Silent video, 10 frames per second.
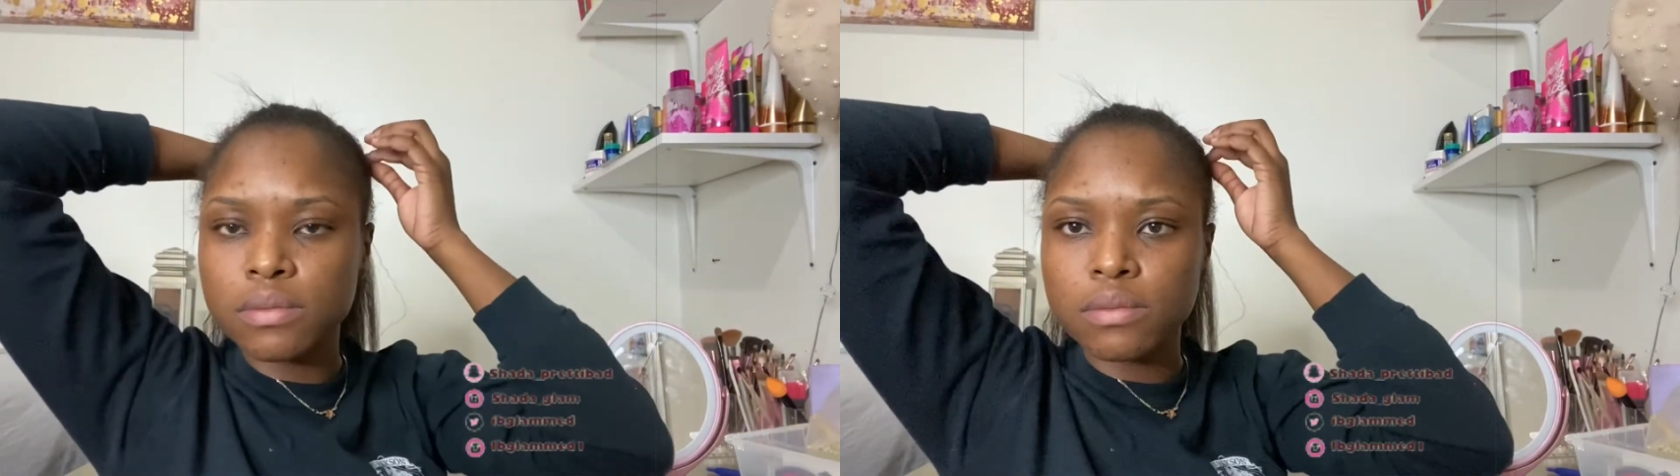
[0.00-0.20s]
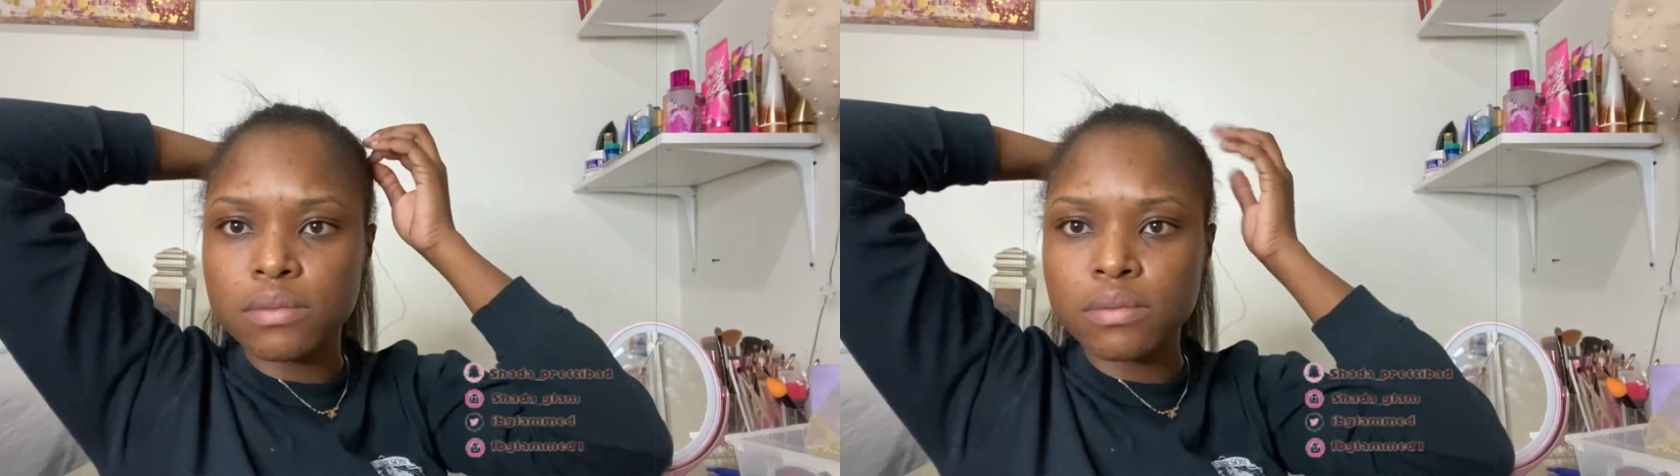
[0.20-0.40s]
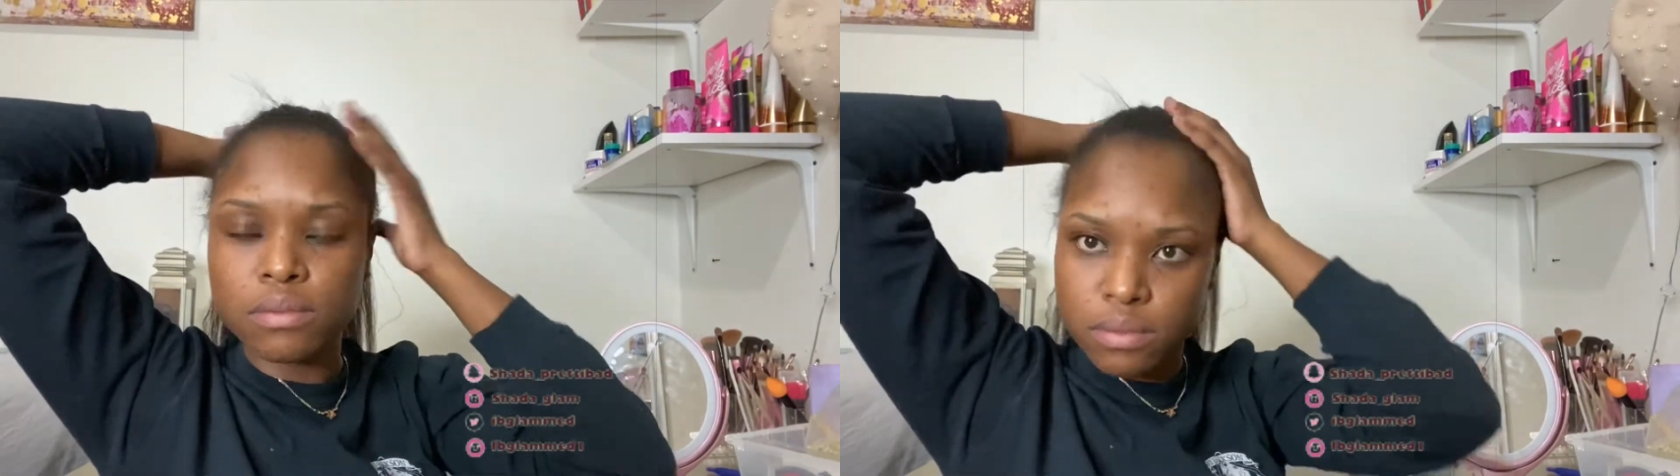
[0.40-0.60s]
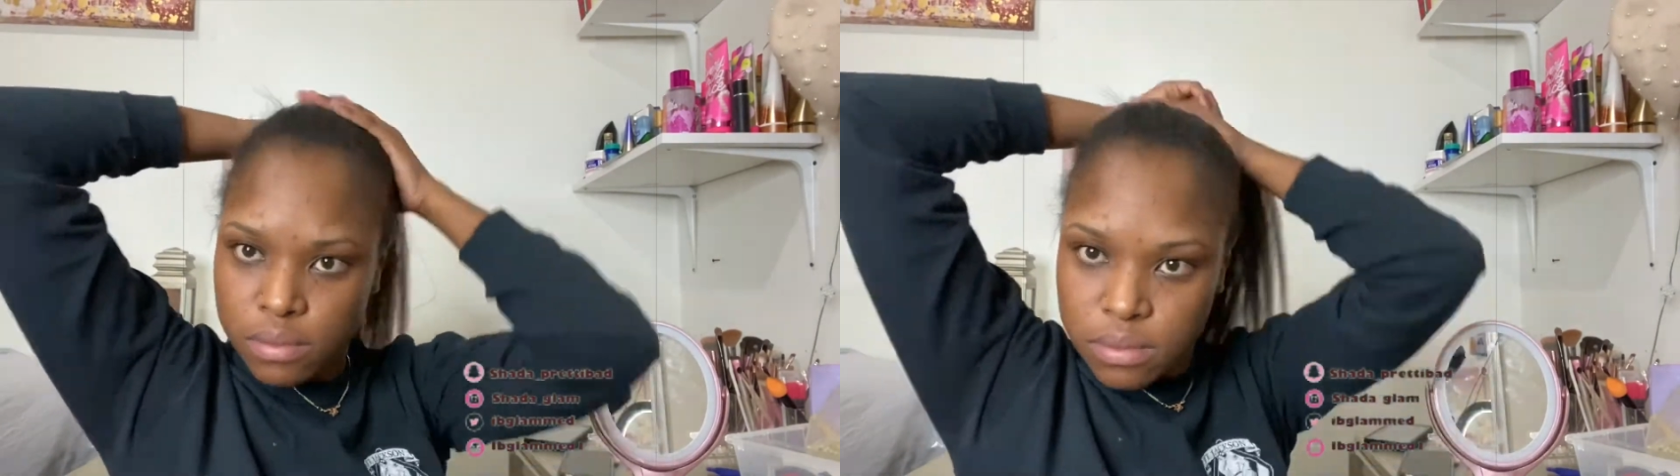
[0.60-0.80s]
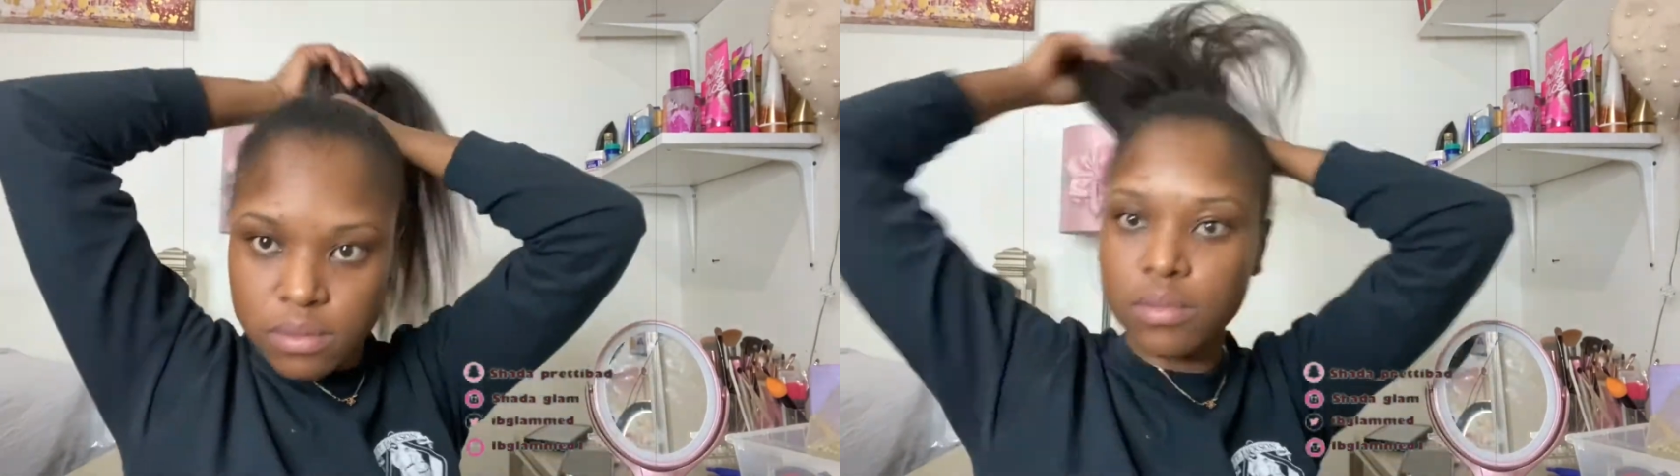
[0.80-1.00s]
to part
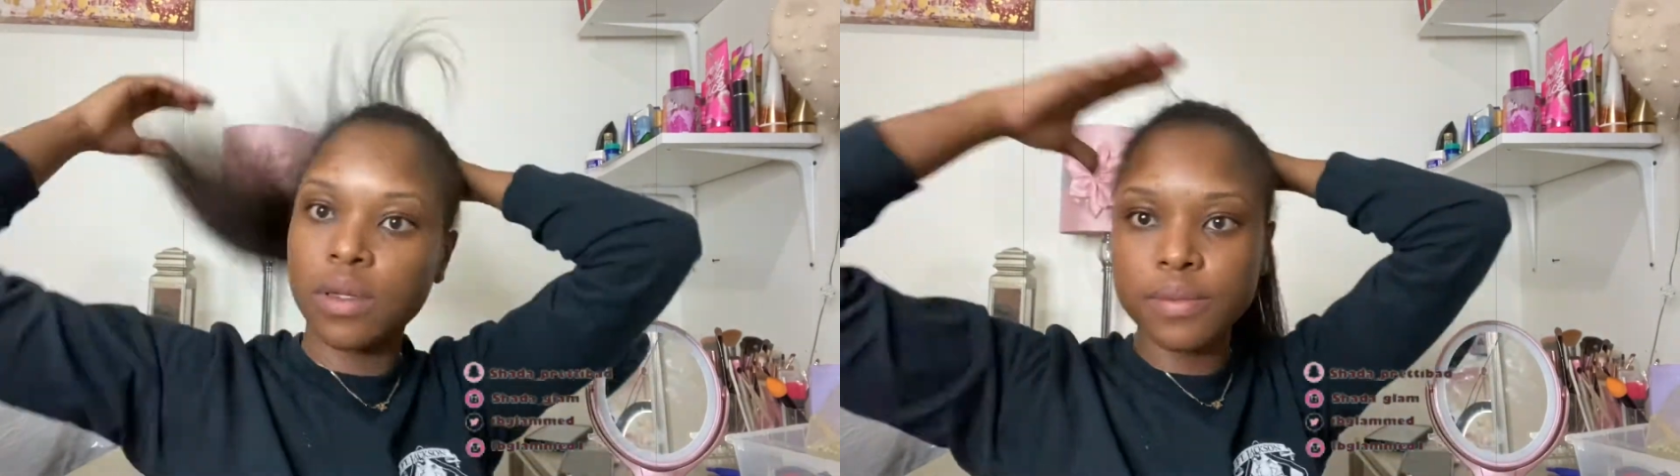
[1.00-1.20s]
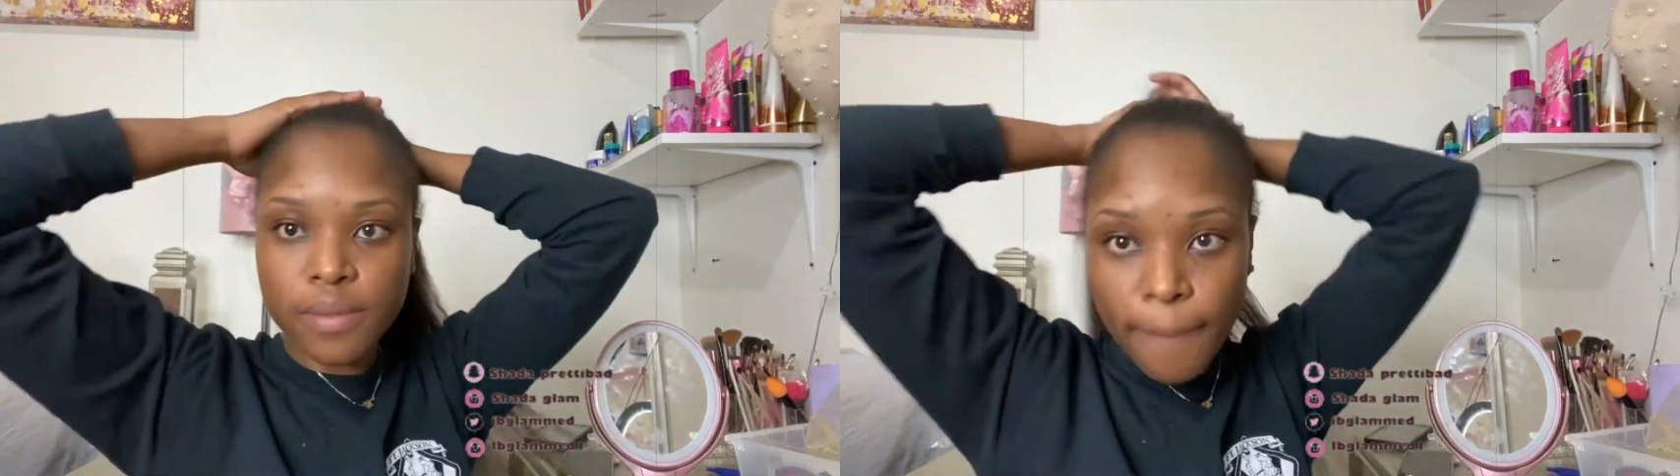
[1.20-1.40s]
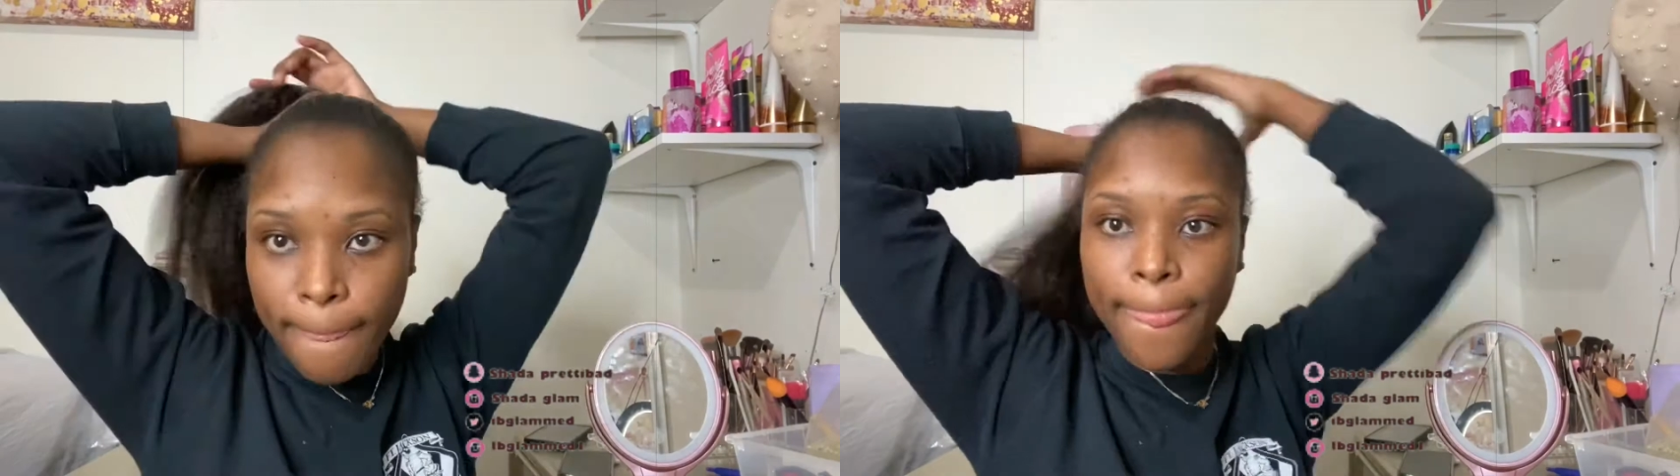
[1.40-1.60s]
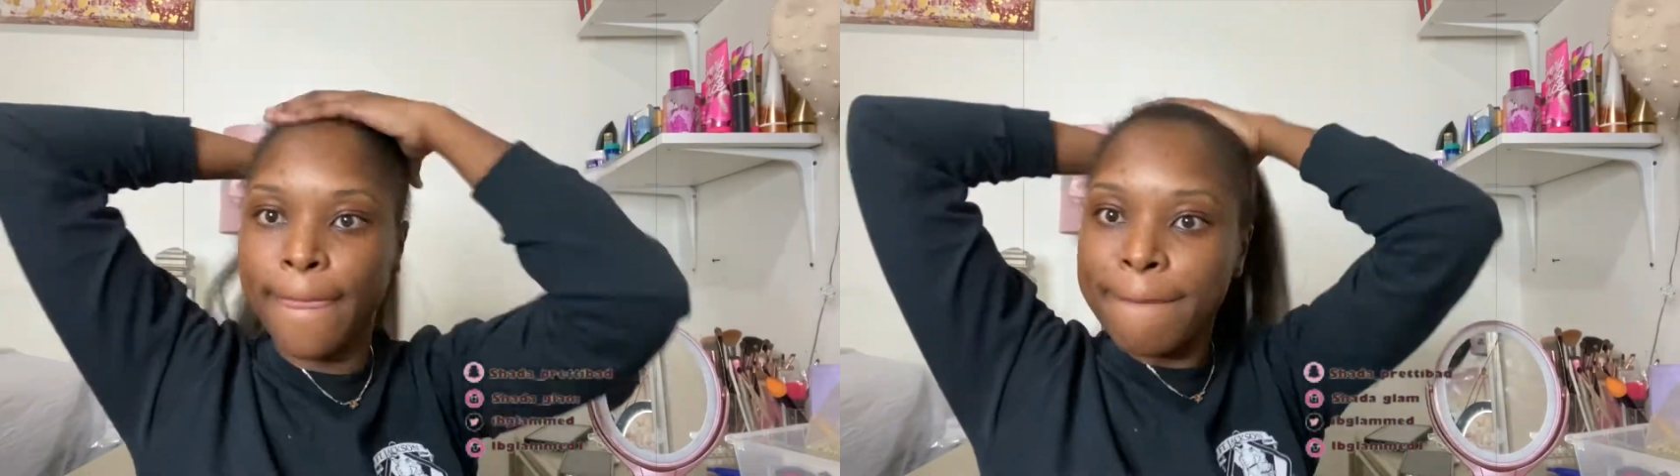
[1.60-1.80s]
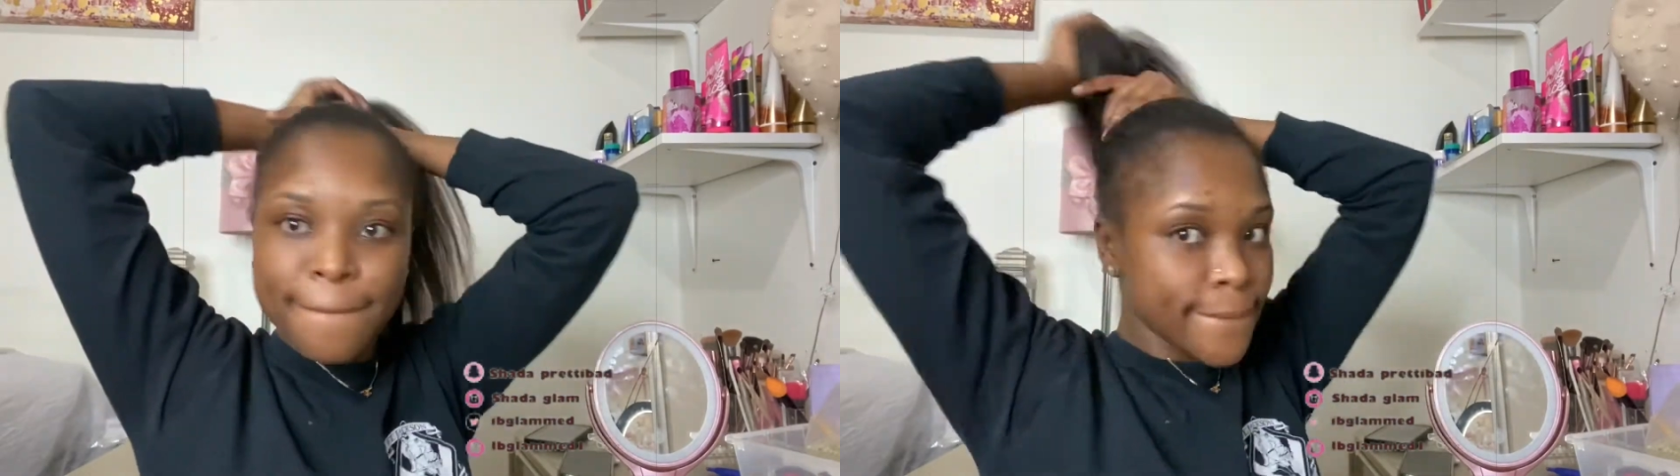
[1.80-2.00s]
out enough hair.
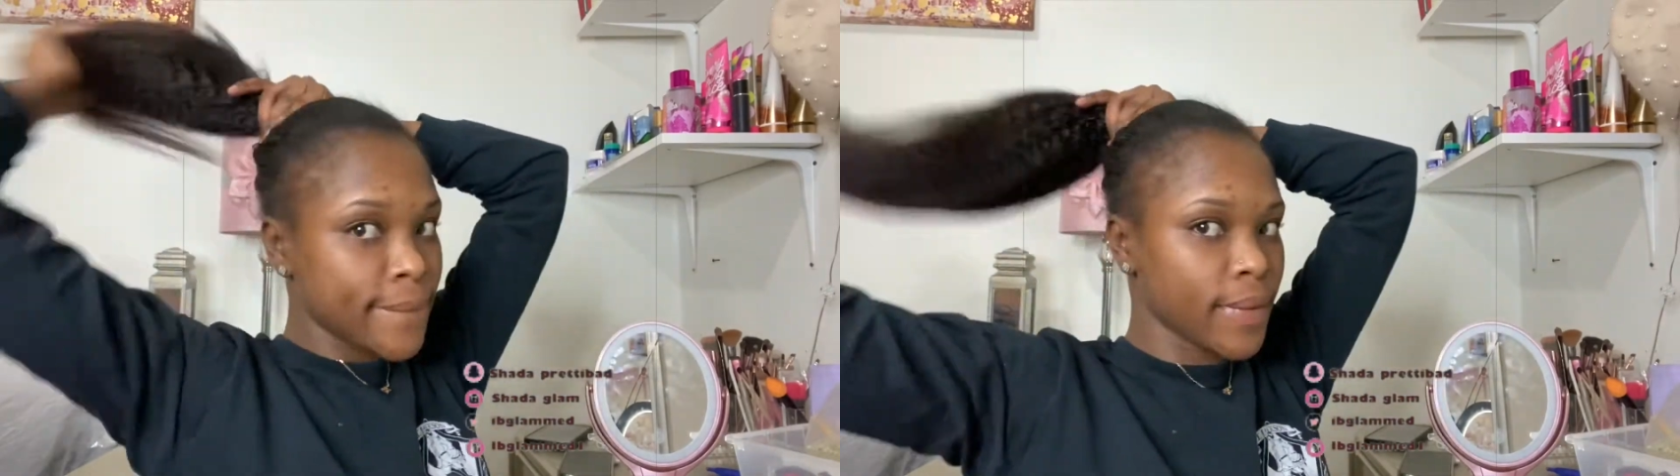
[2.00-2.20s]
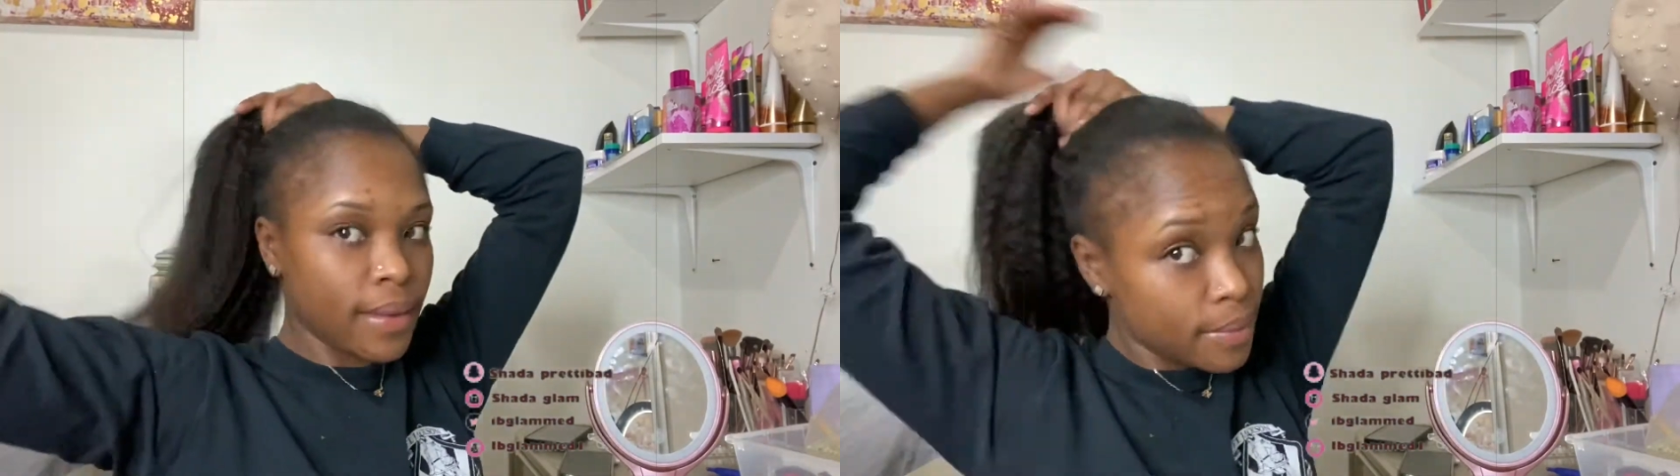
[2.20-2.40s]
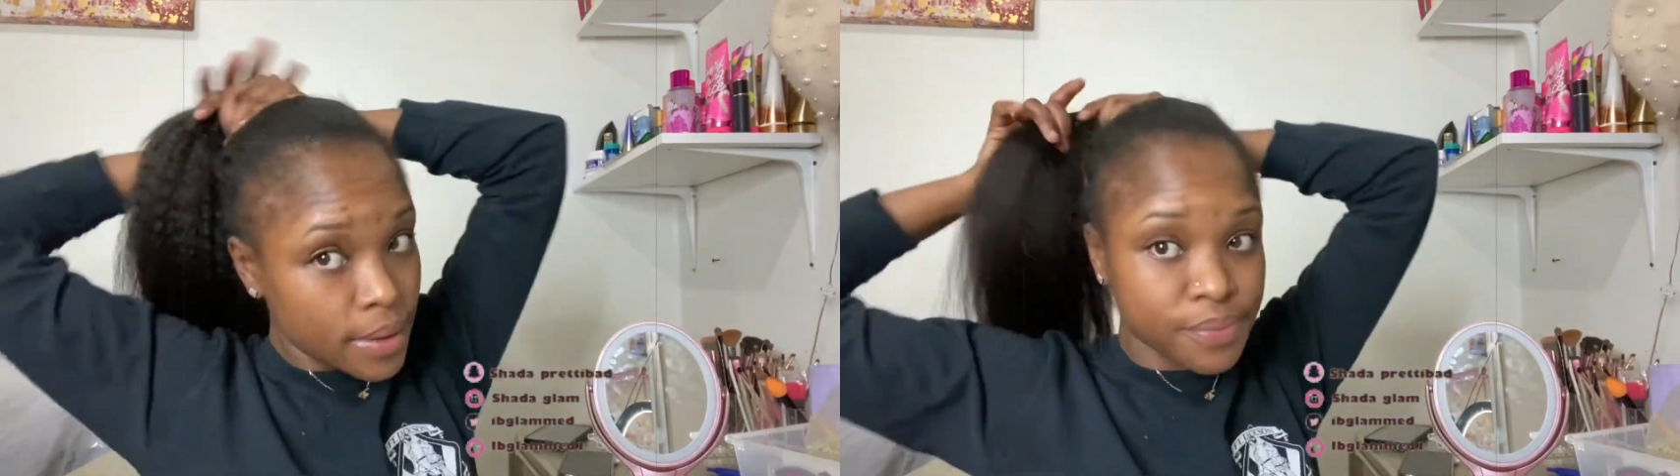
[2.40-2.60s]
Like I